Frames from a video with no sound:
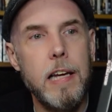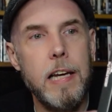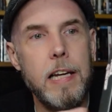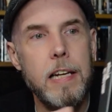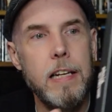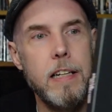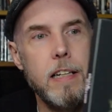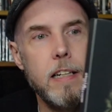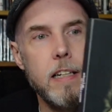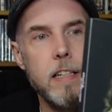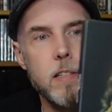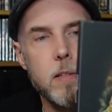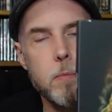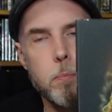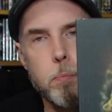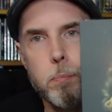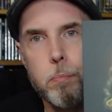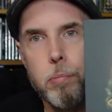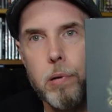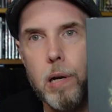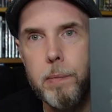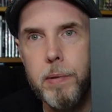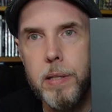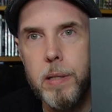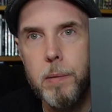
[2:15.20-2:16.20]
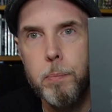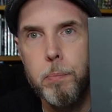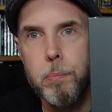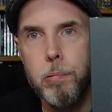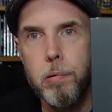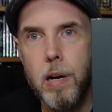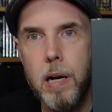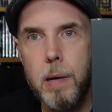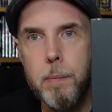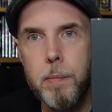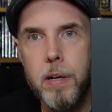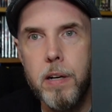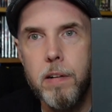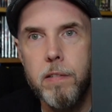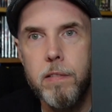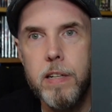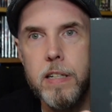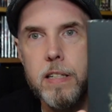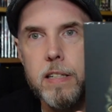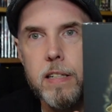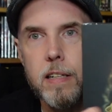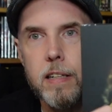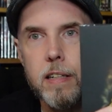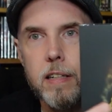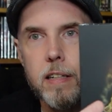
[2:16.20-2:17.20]
and he's probably the primary
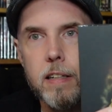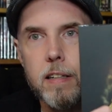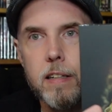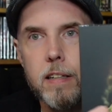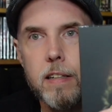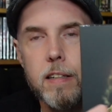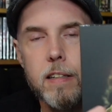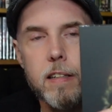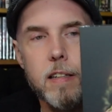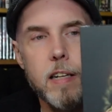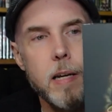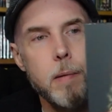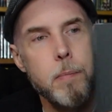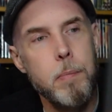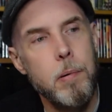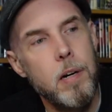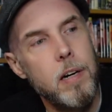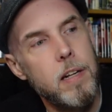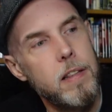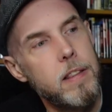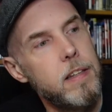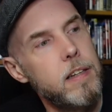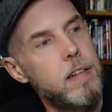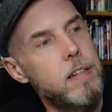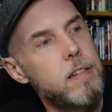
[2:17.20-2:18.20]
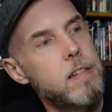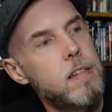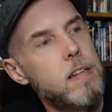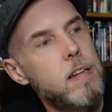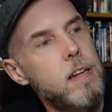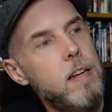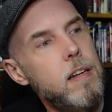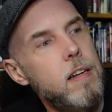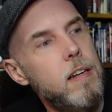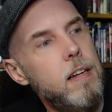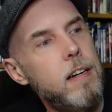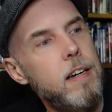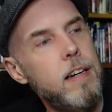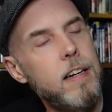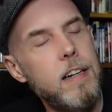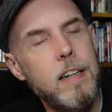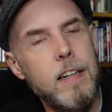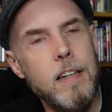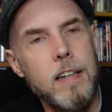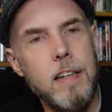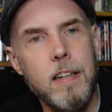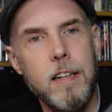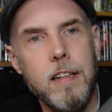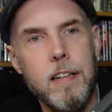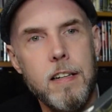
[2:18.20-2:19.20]
reason I, I bought this.
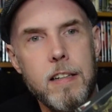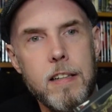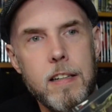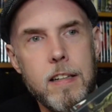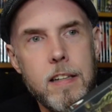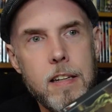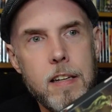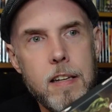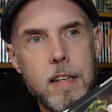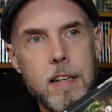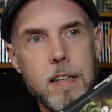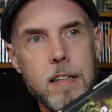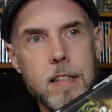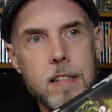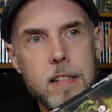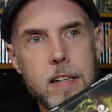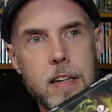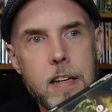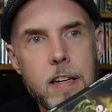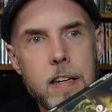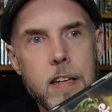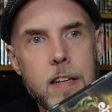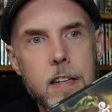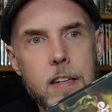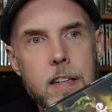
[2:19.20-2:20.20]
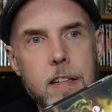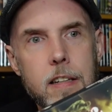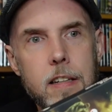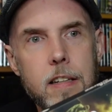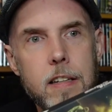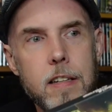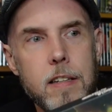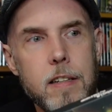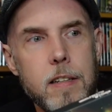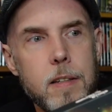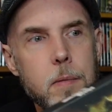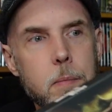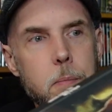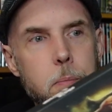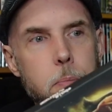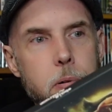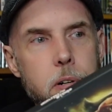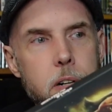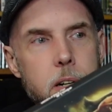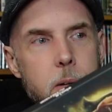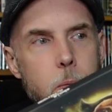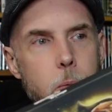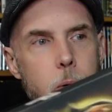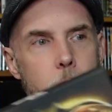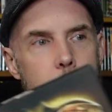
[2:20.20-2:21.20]
Uh, he is a, a
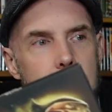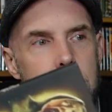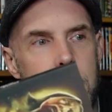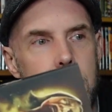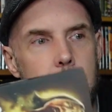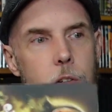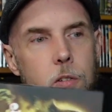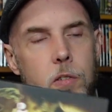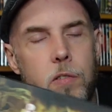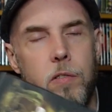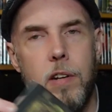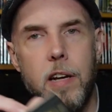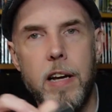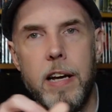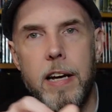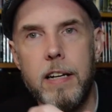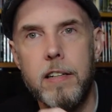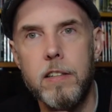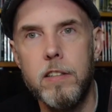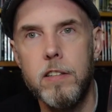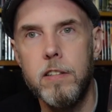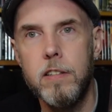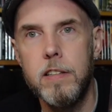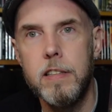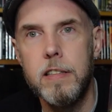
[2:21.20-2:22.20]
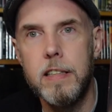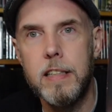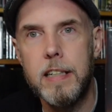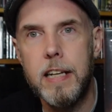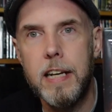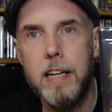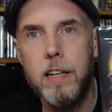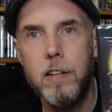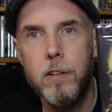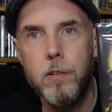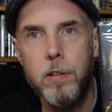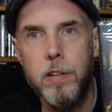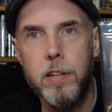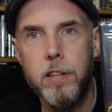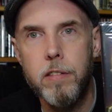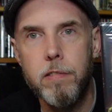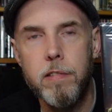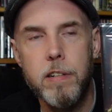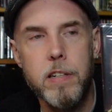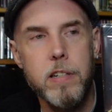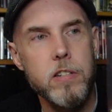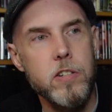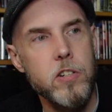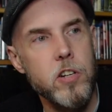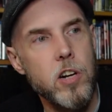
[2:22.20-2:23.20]
pretty well-known actor in the Category
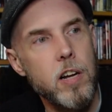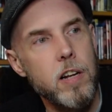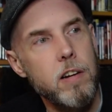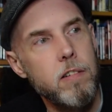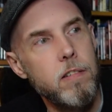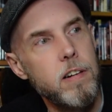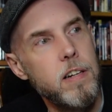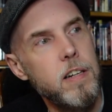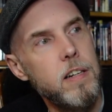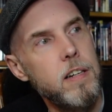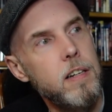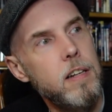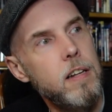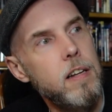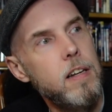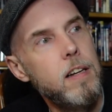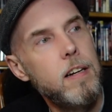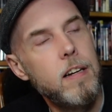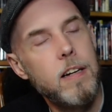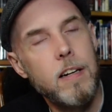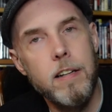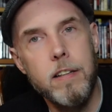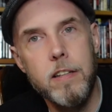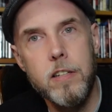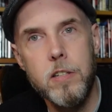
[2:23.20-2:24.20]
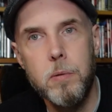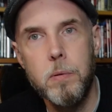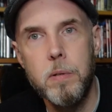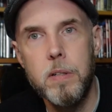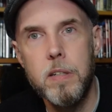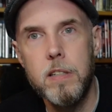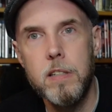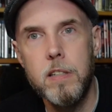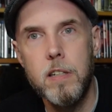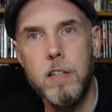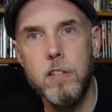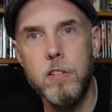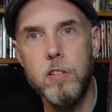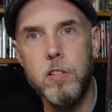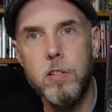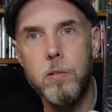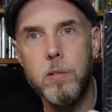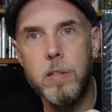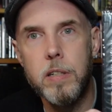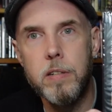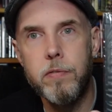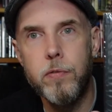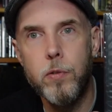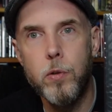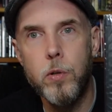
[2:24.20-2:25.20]
three genre. Uh, this one is
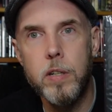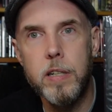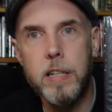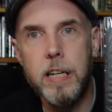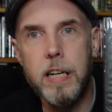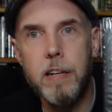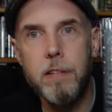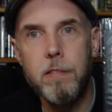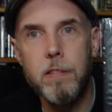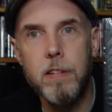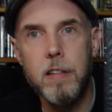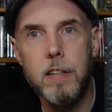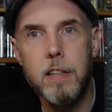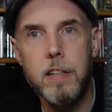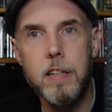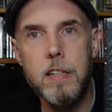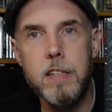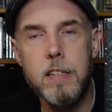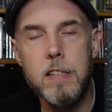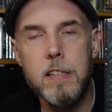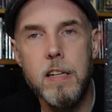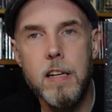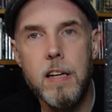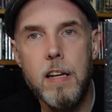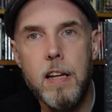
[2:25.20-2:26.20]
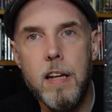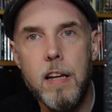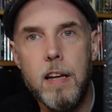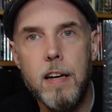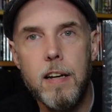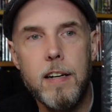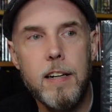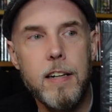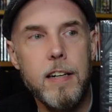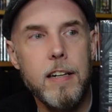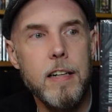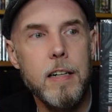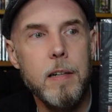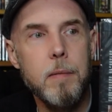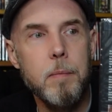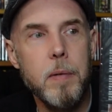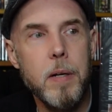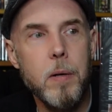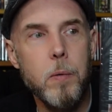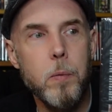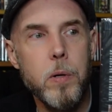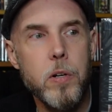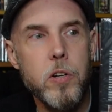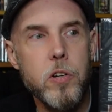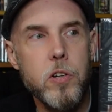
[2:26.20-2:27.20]
also a four K release, um,
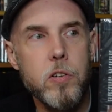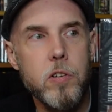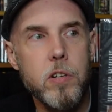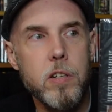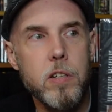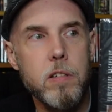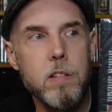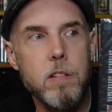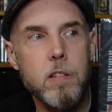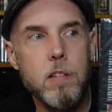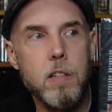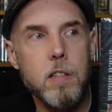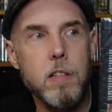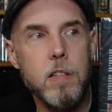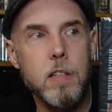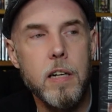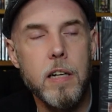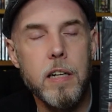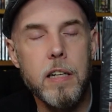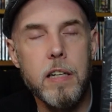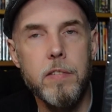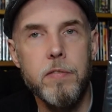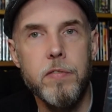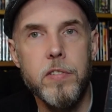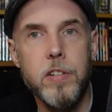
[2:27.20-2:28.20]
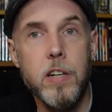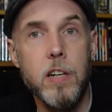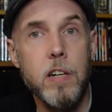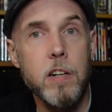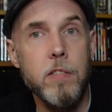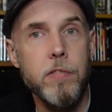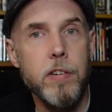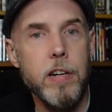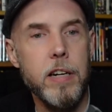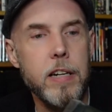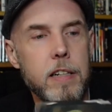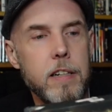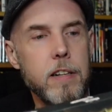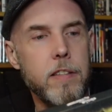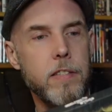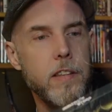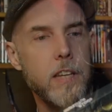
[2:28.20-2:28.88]
which is kind of terrifying to